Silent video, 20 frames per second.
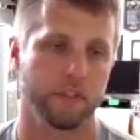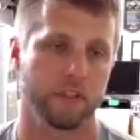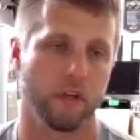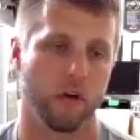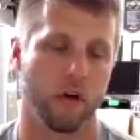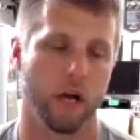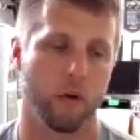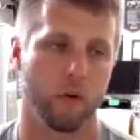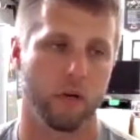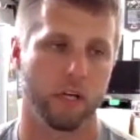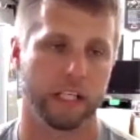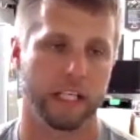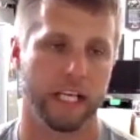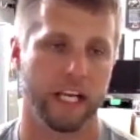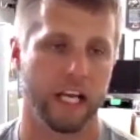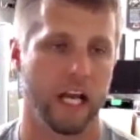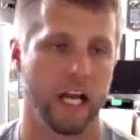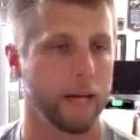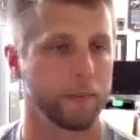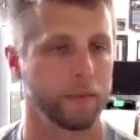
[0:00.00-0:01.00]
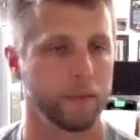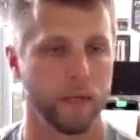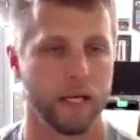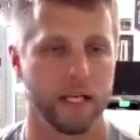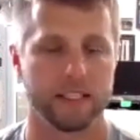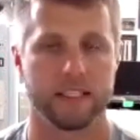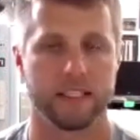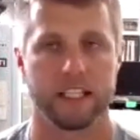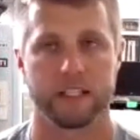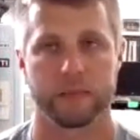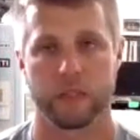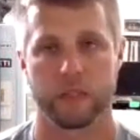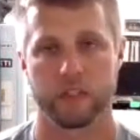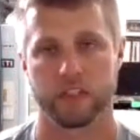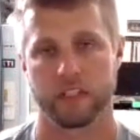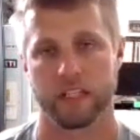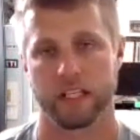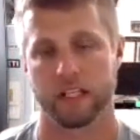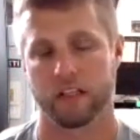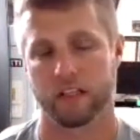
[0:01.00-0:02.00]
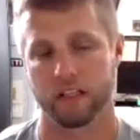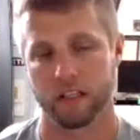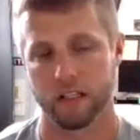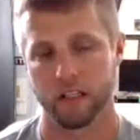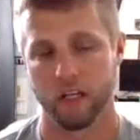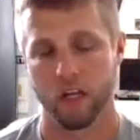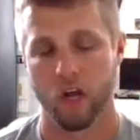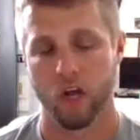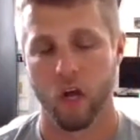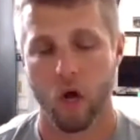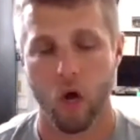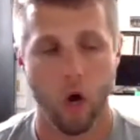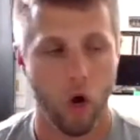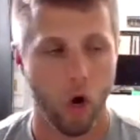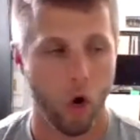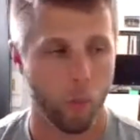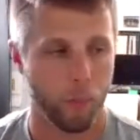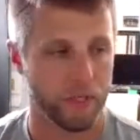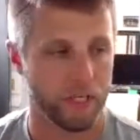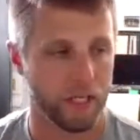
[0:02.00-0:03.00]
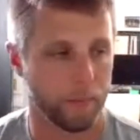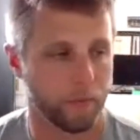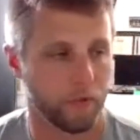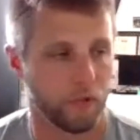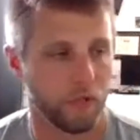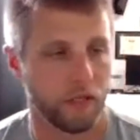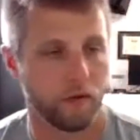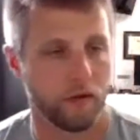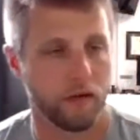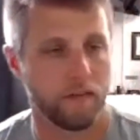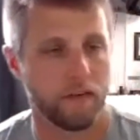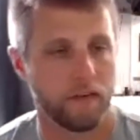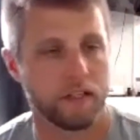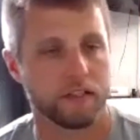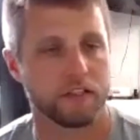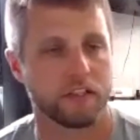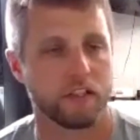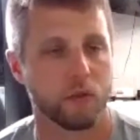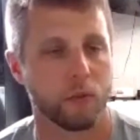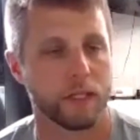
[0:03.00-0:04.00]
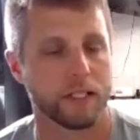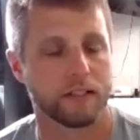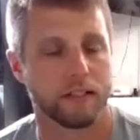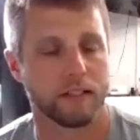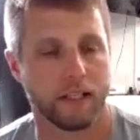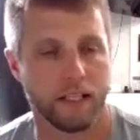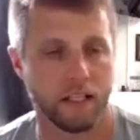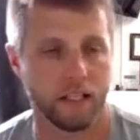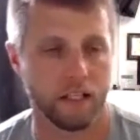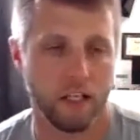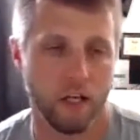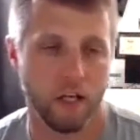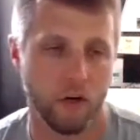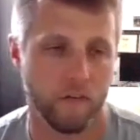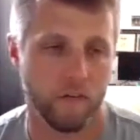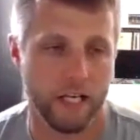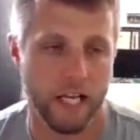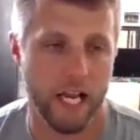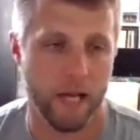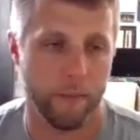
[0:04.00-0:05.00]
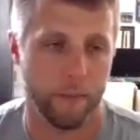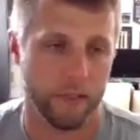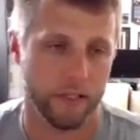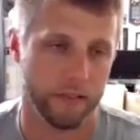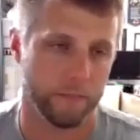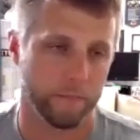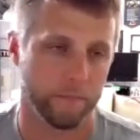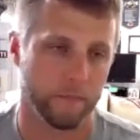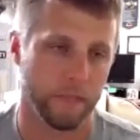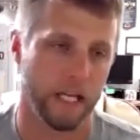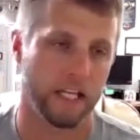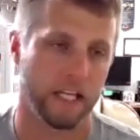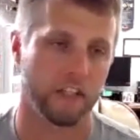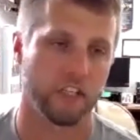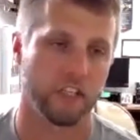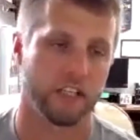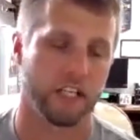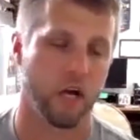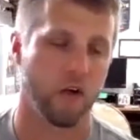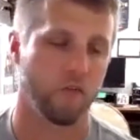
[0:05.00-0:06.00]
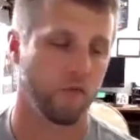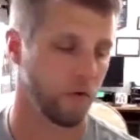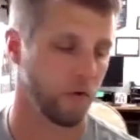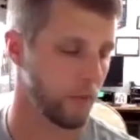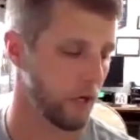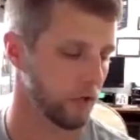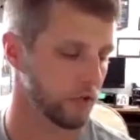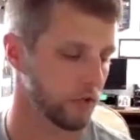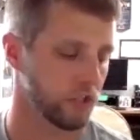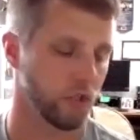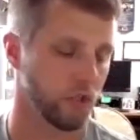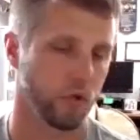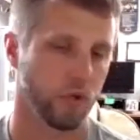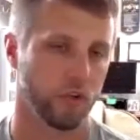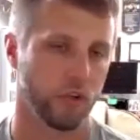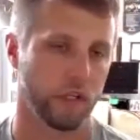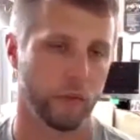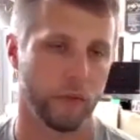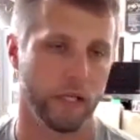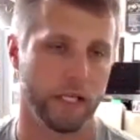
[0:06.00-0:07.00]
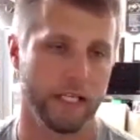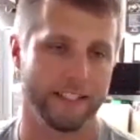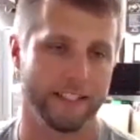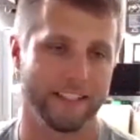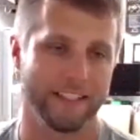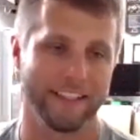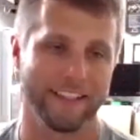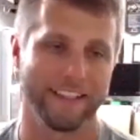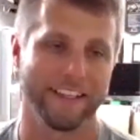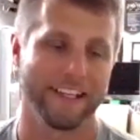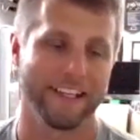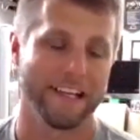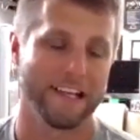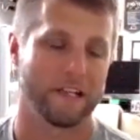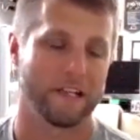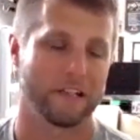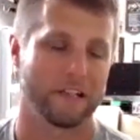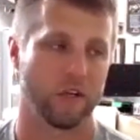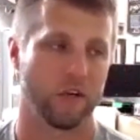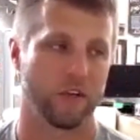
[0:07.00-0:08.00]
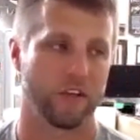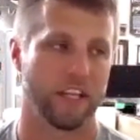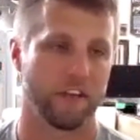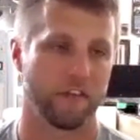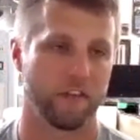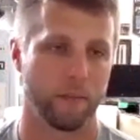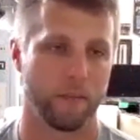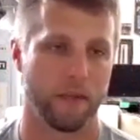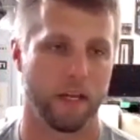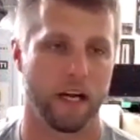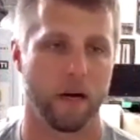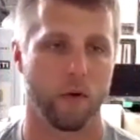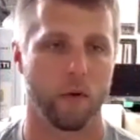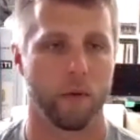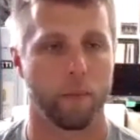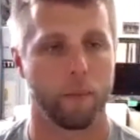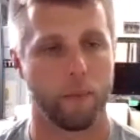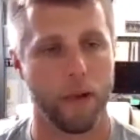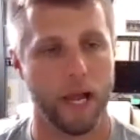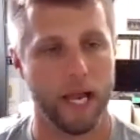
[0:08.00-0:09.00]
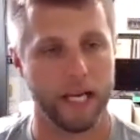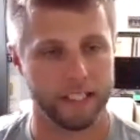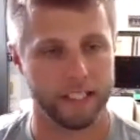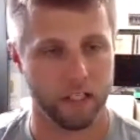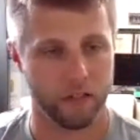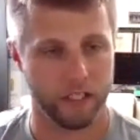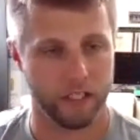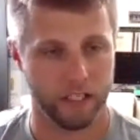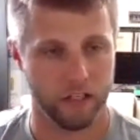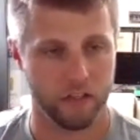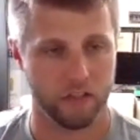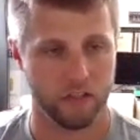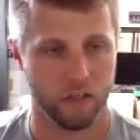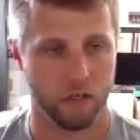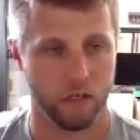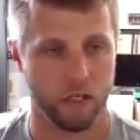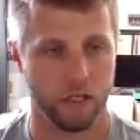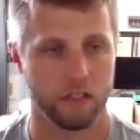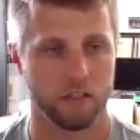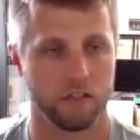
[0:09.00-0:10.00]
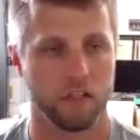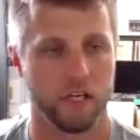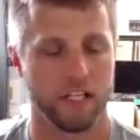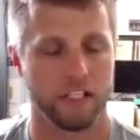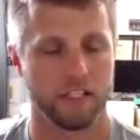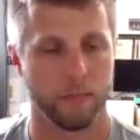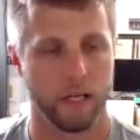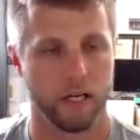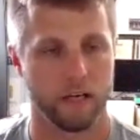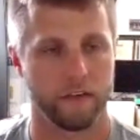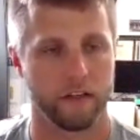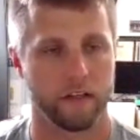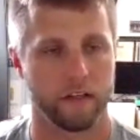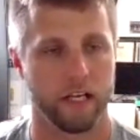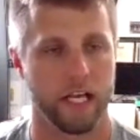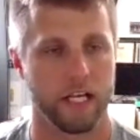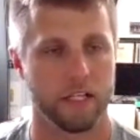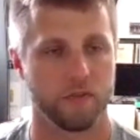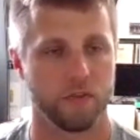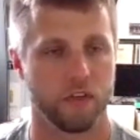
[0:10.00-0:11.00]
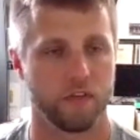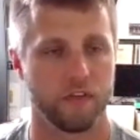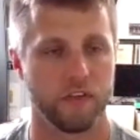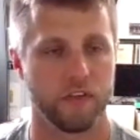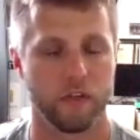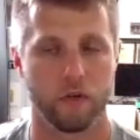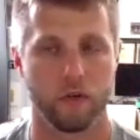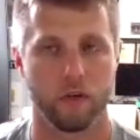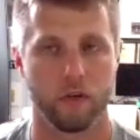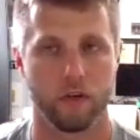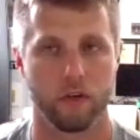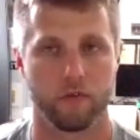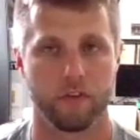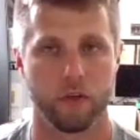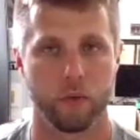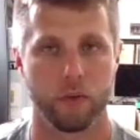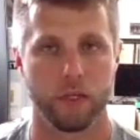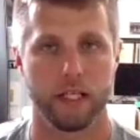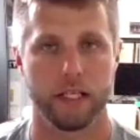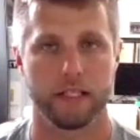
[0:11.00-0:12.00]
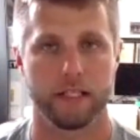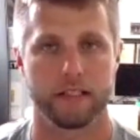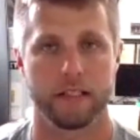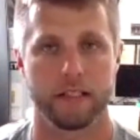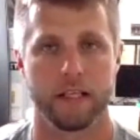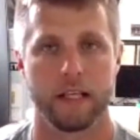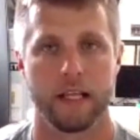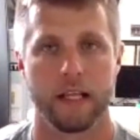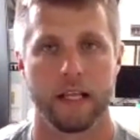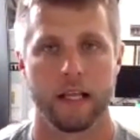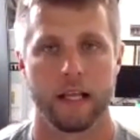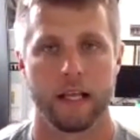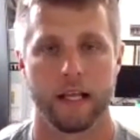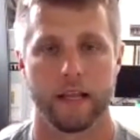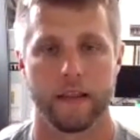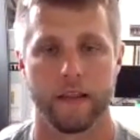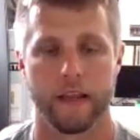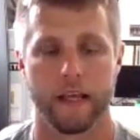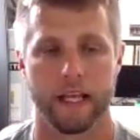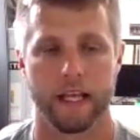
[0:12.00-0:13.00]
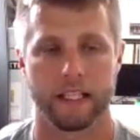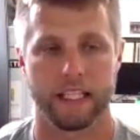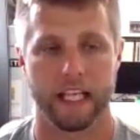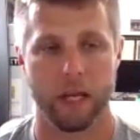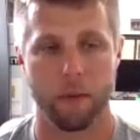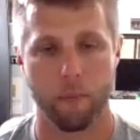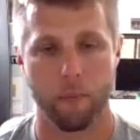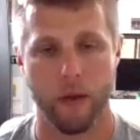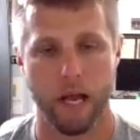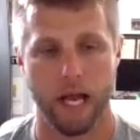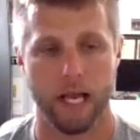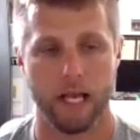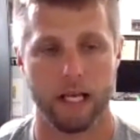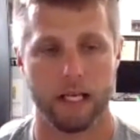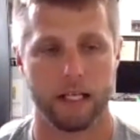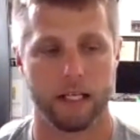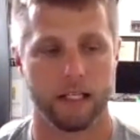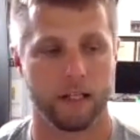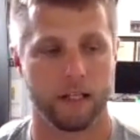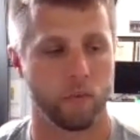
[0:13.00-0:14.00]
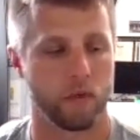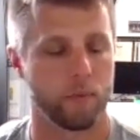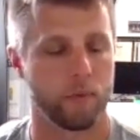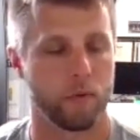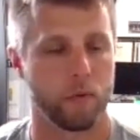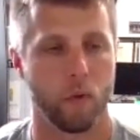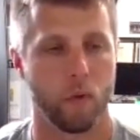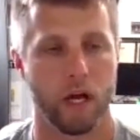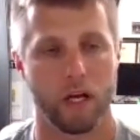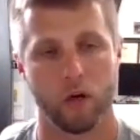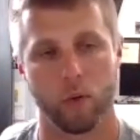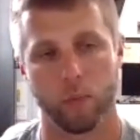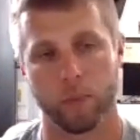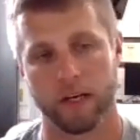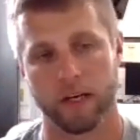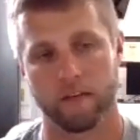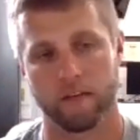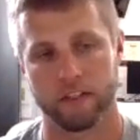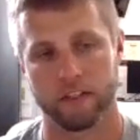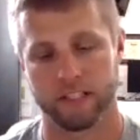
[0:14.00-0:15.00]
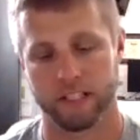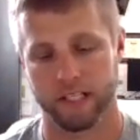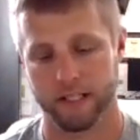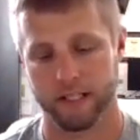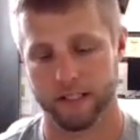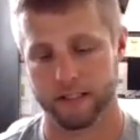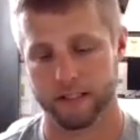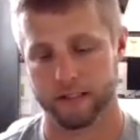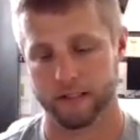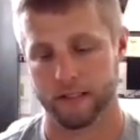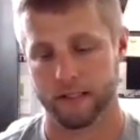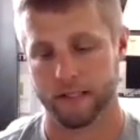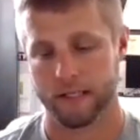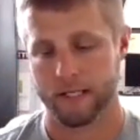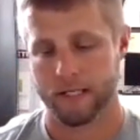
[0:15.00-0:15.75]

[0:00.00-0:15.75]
So I want to kind of optimize that as much as I could. Opened up Three Rivers. 2 weeks later, COVID happened. I had to shut down for about 2 or 3 weeks. So then from there, I went back down to Arizona, trained some NFL guys for a few weeks, and then came back. And then we've been wide open ever since.